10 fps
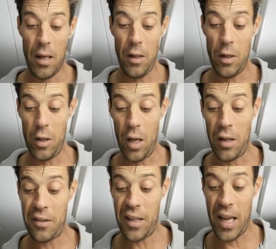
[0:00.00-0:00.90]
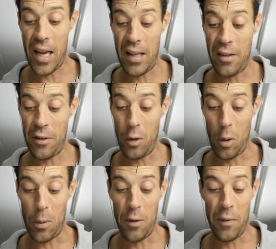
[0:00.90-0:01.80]
Your lungs stay at their
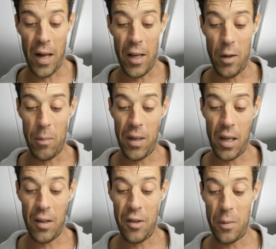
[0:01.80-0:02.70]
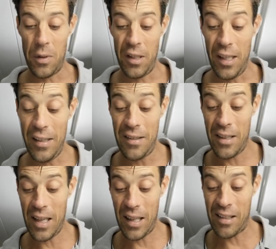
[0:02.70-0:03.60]
normal volume because you
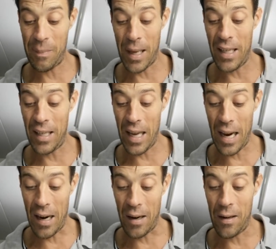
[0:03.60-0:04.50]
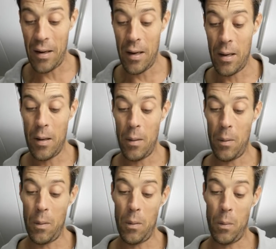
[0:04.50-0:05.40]
release expanding air
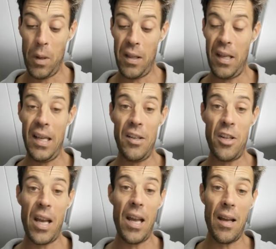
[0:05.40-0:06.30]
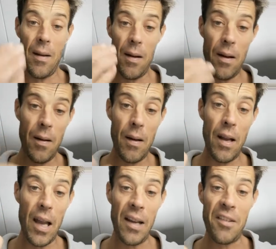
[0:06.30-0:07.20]
with each
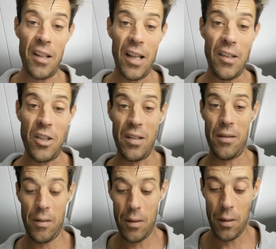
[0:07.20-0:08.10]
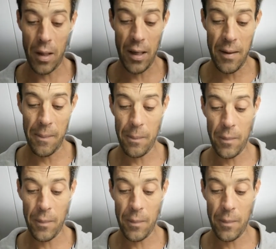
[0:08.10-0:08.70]
exhalation. Okay,